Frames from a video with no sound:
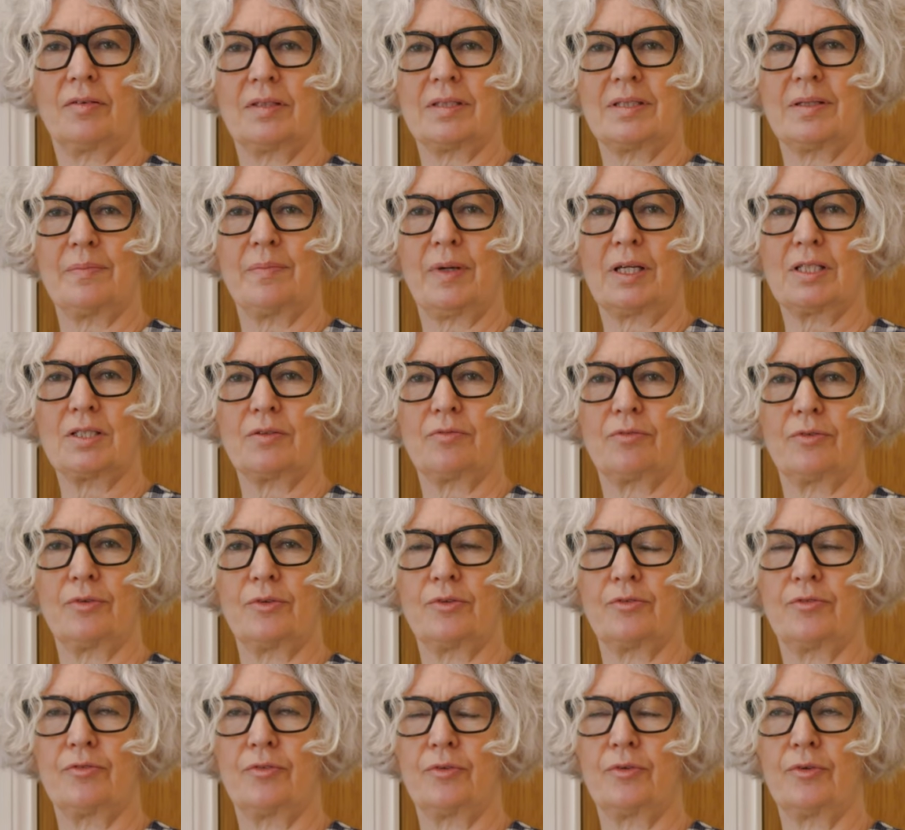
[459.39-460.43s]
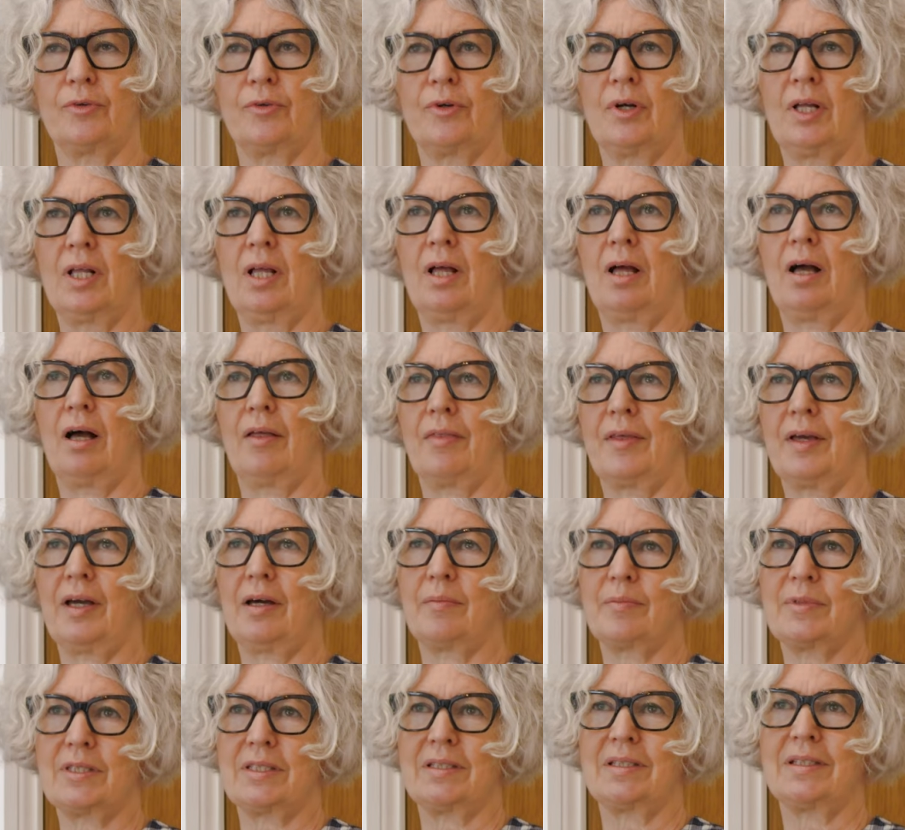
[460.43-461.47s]
It's a metaphor for the
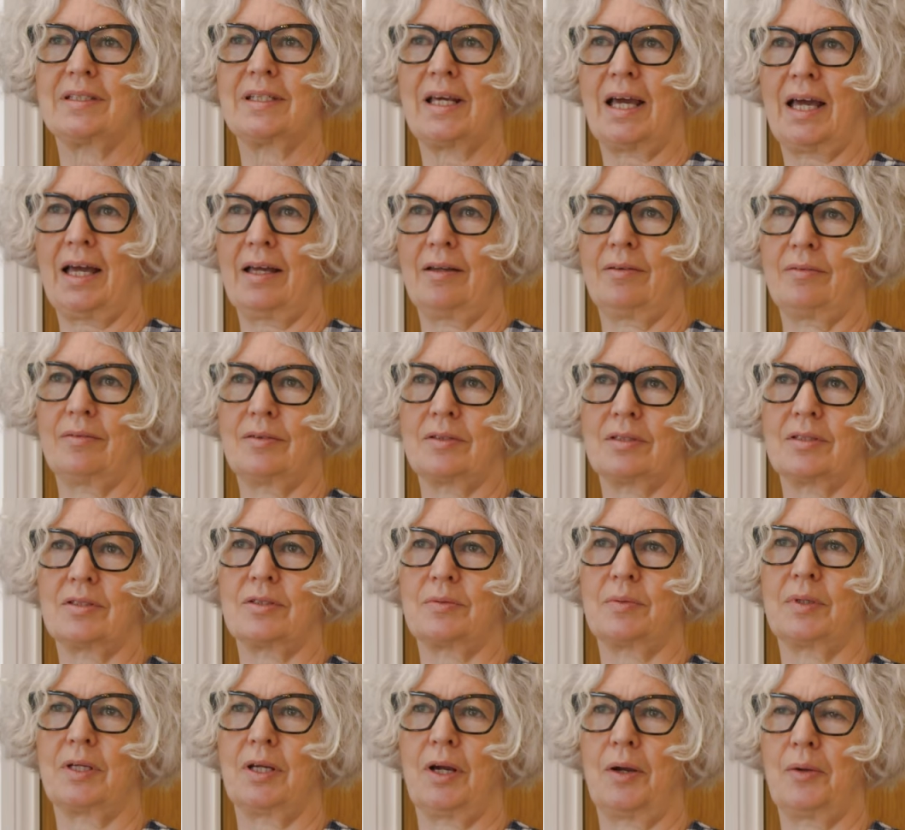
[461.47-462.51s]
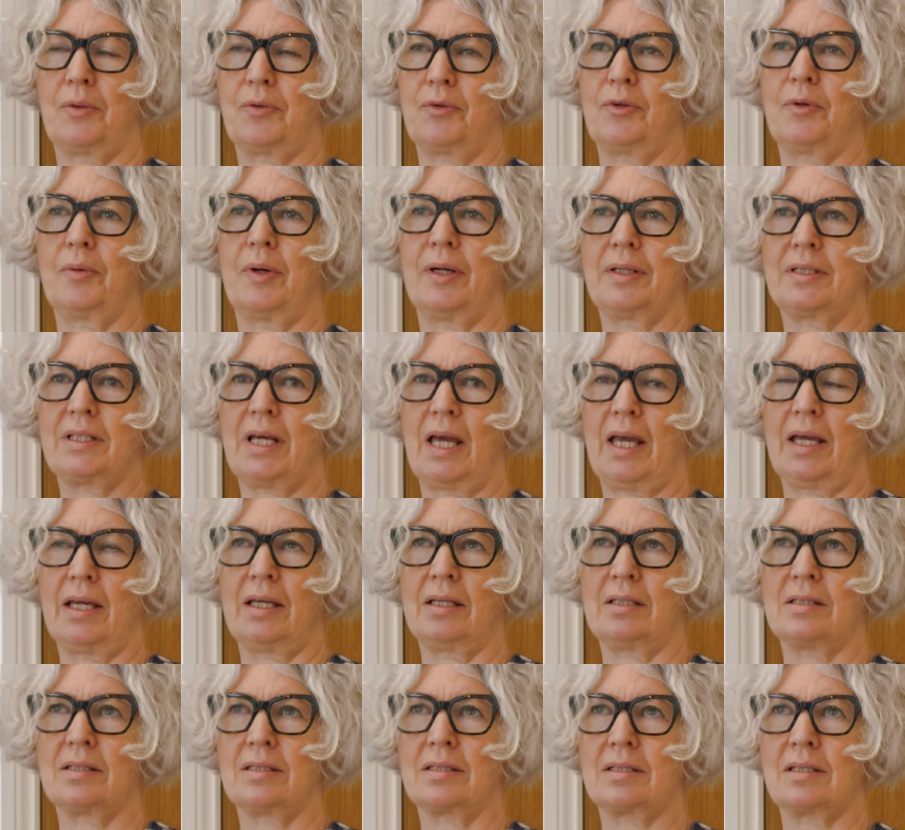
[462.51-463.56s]
ups and downs as we go through our
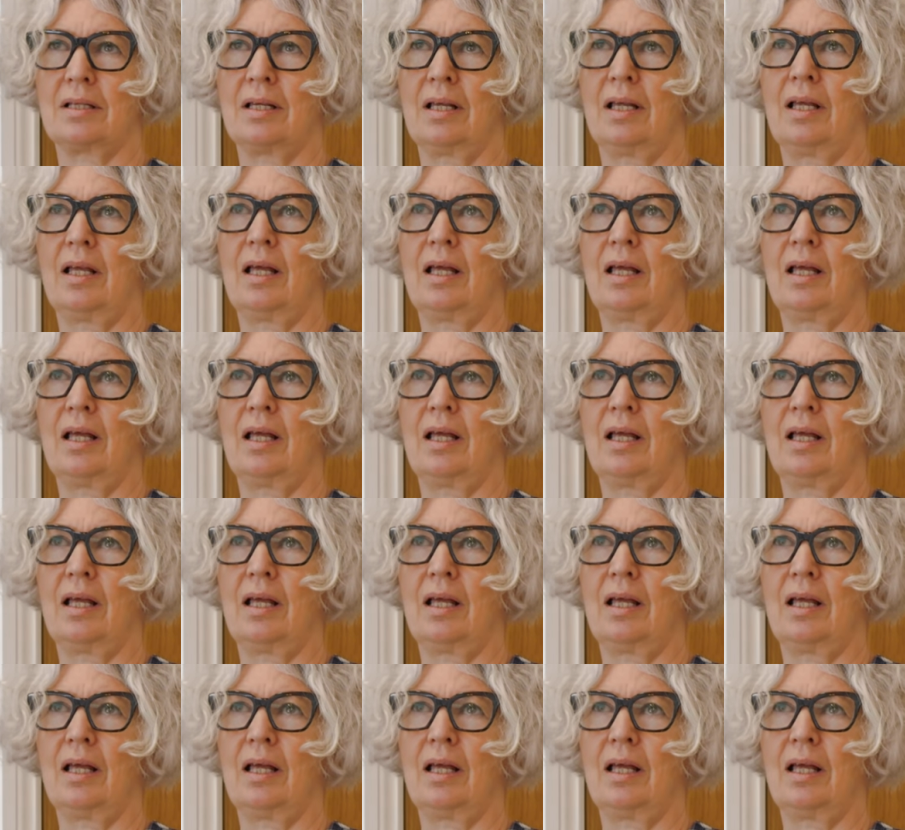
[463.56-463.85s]
days,